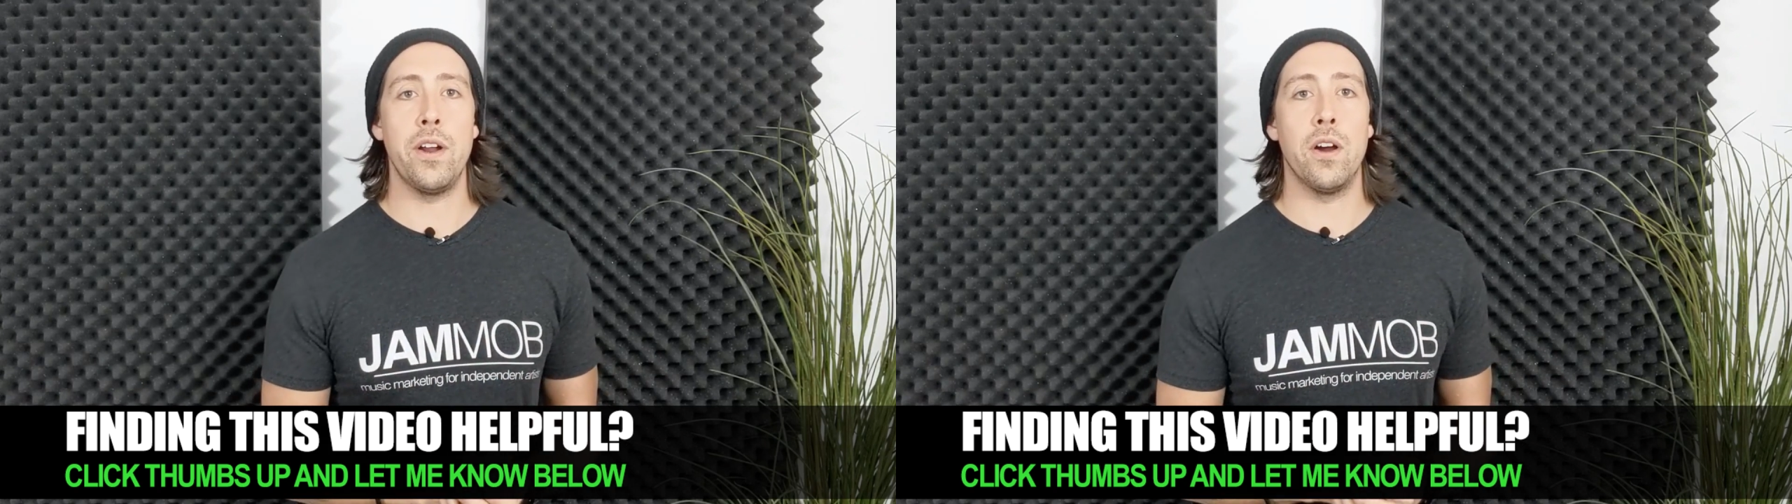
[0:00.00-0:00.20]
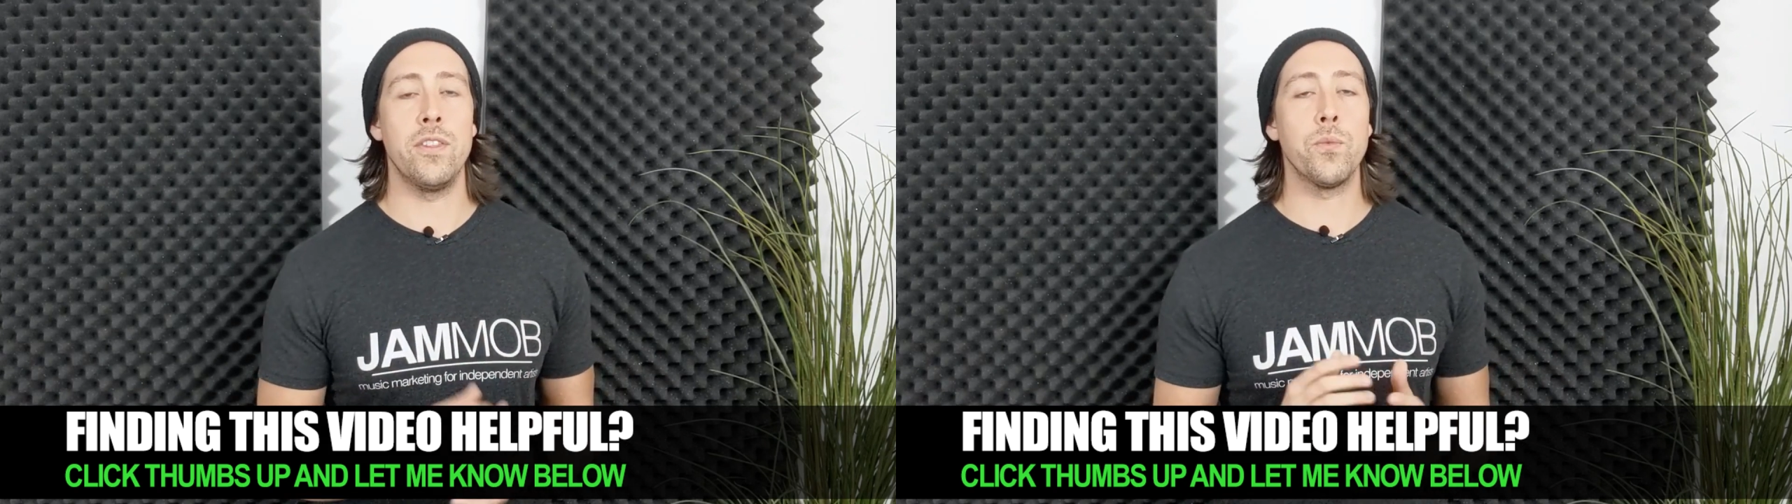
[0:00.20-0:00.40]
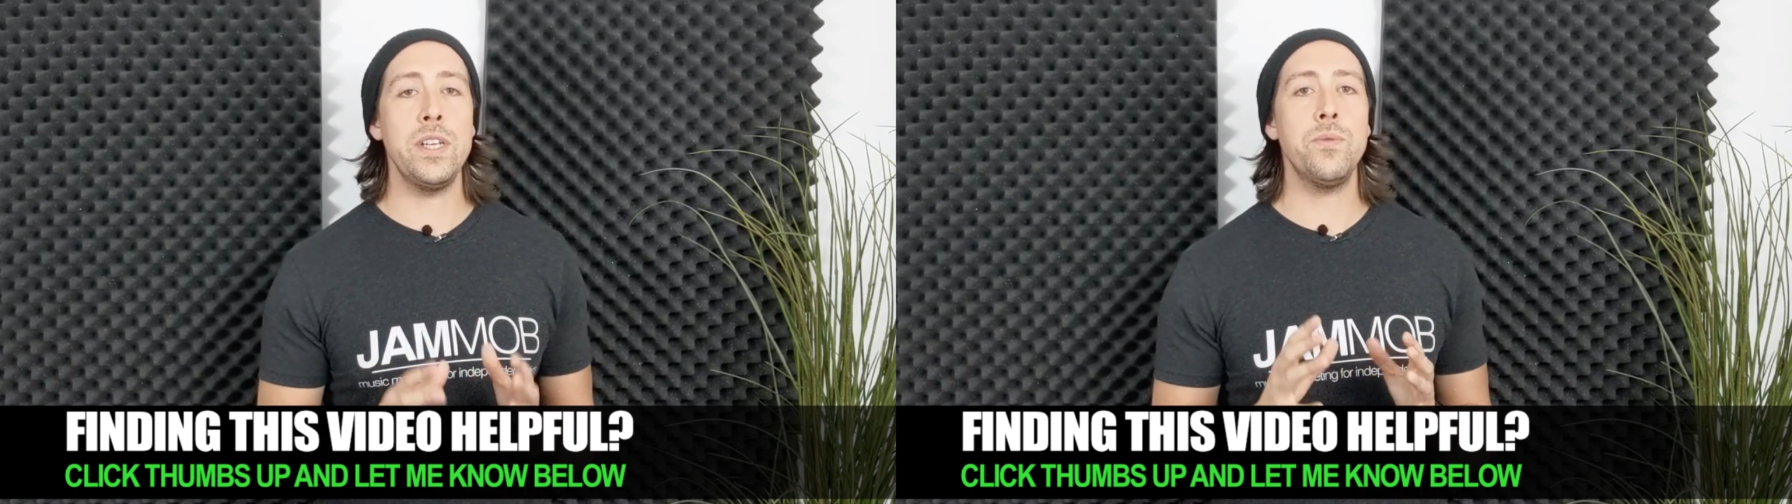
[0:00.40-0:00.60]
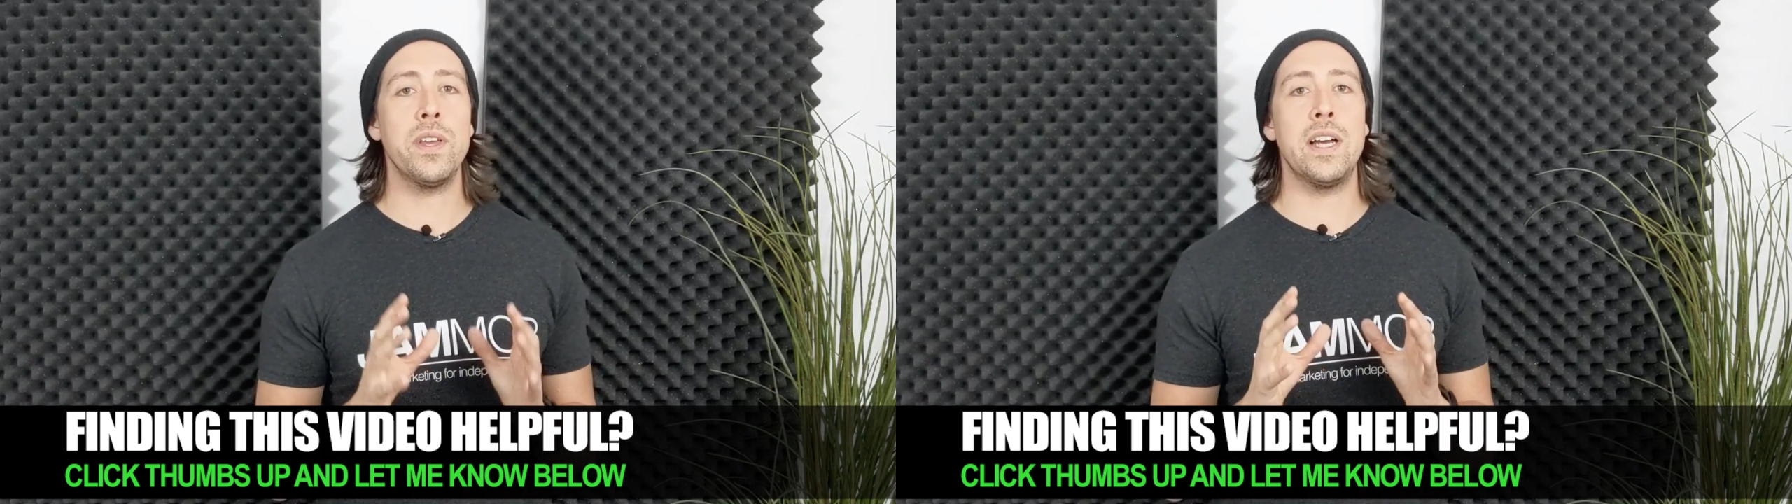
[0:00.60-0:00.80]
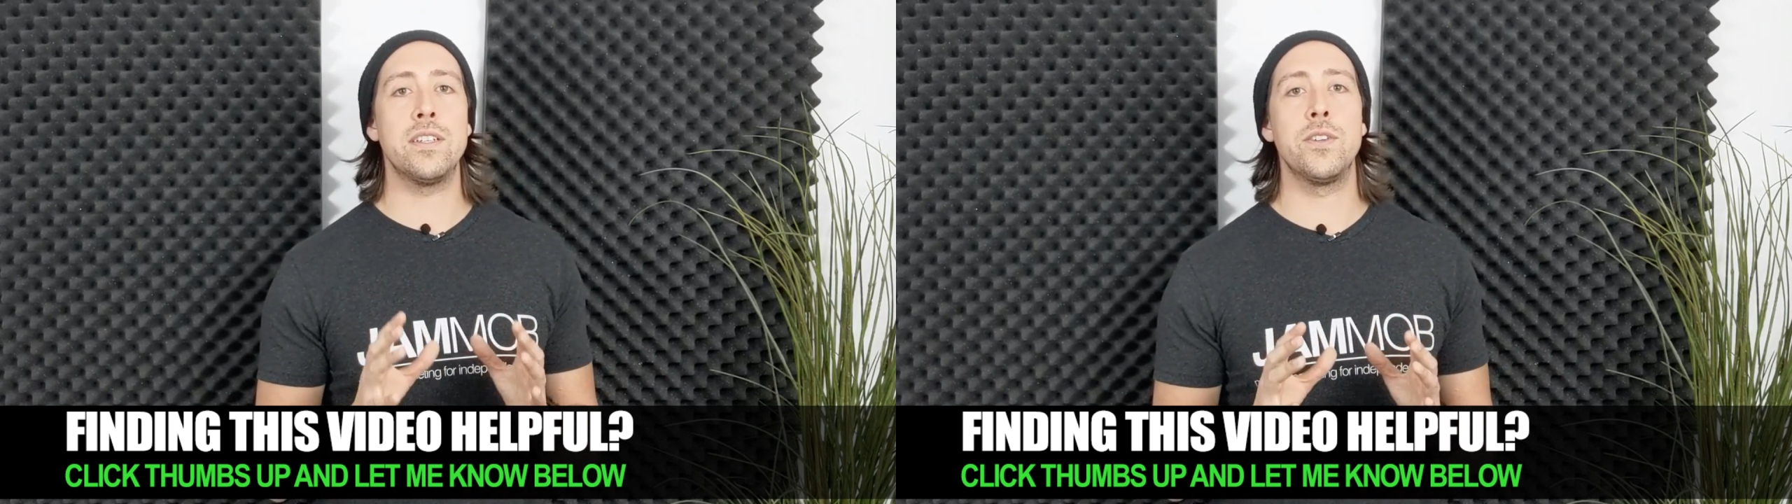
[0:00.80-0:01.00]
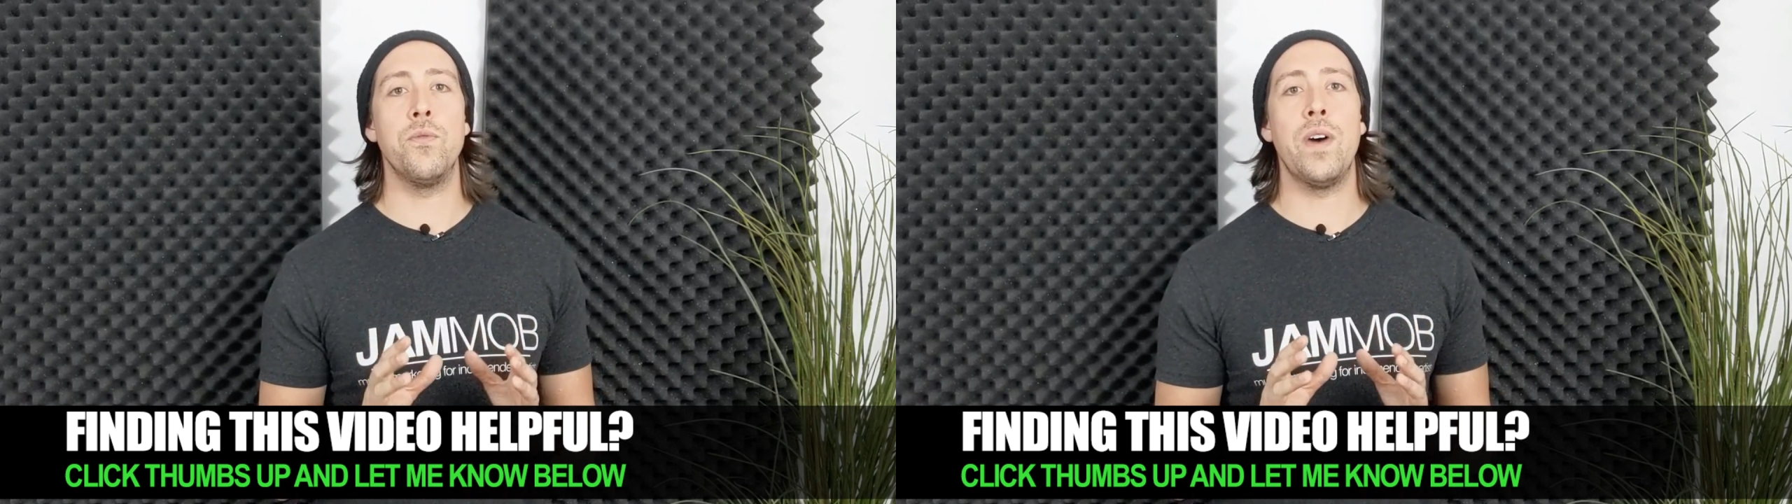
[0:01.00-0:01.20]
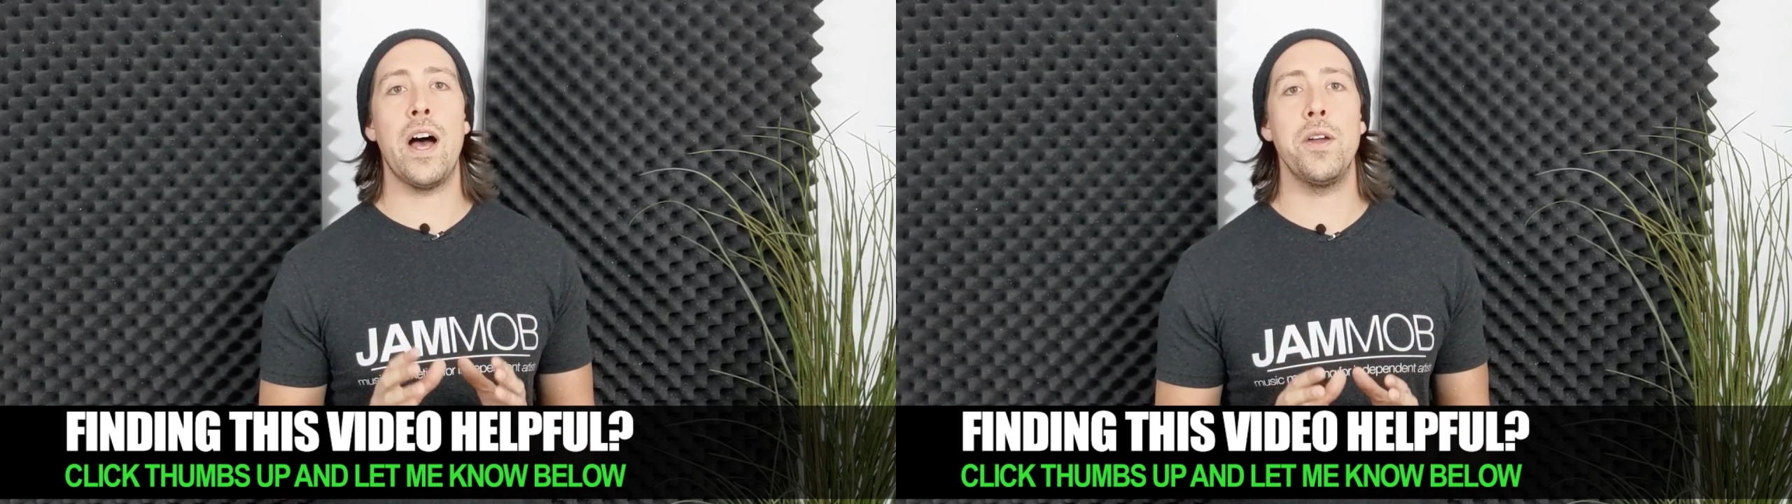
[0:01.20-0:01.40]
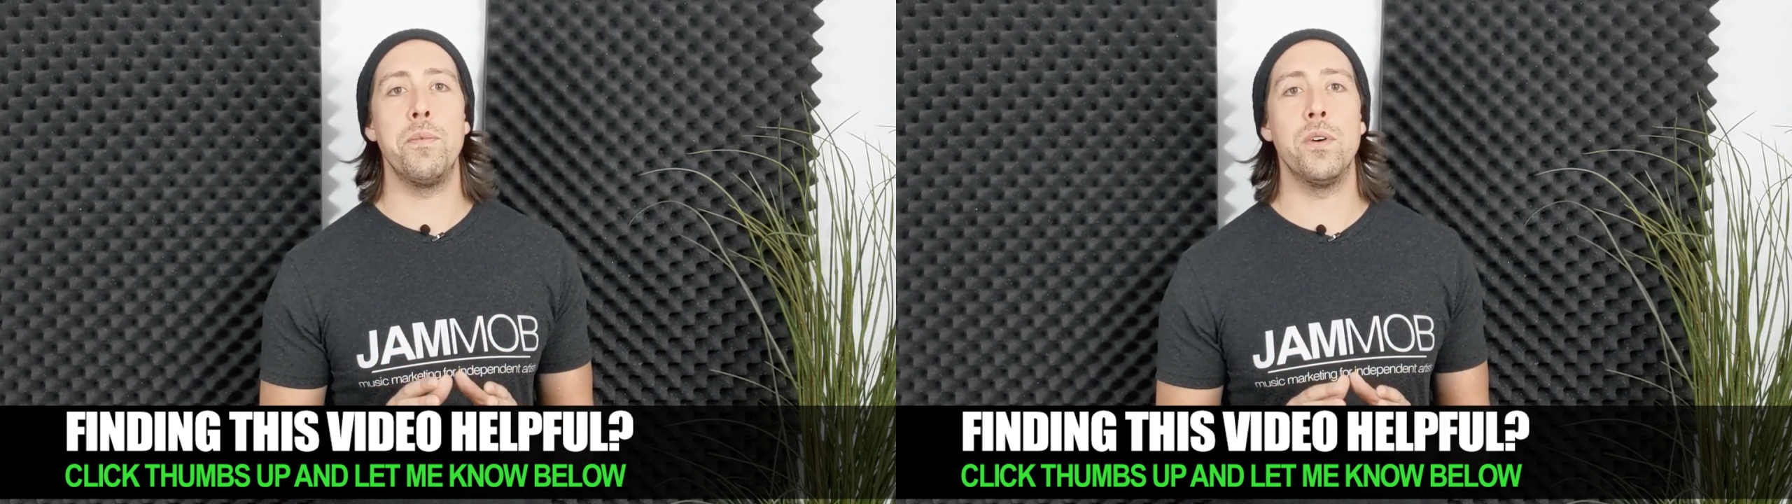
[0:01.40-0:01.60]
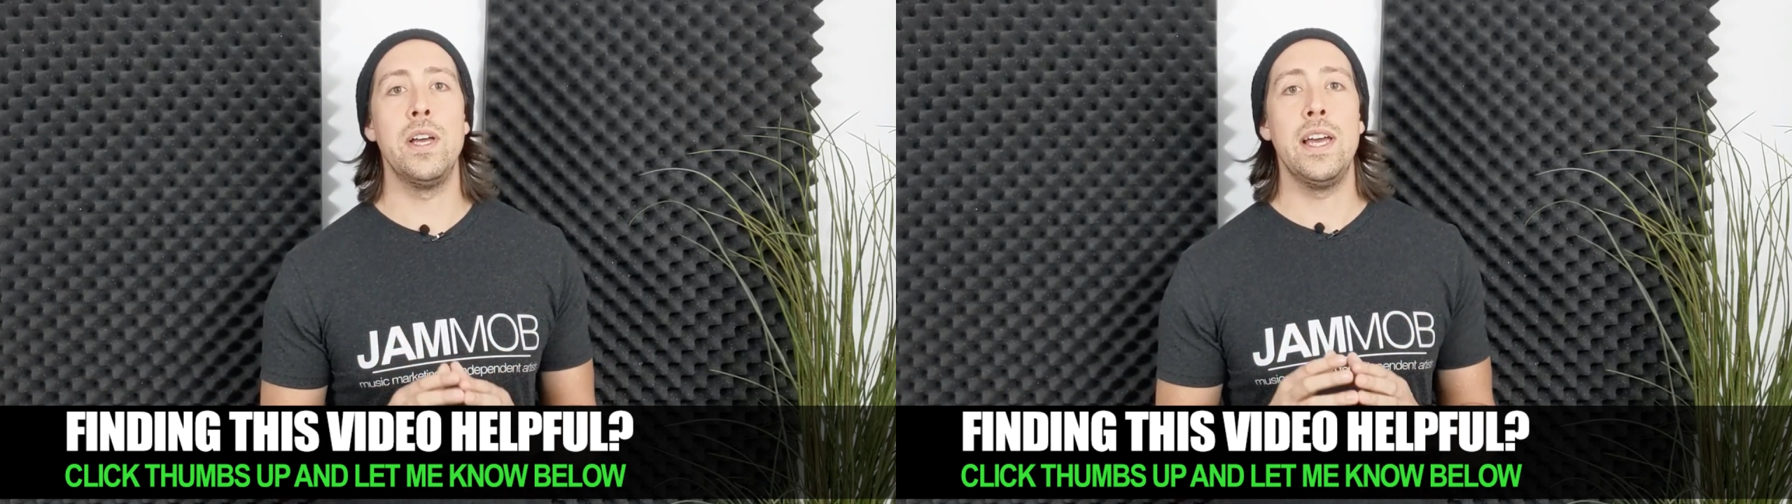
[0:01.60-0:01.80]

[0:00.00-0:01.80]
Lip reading: And the reason why that's so valuable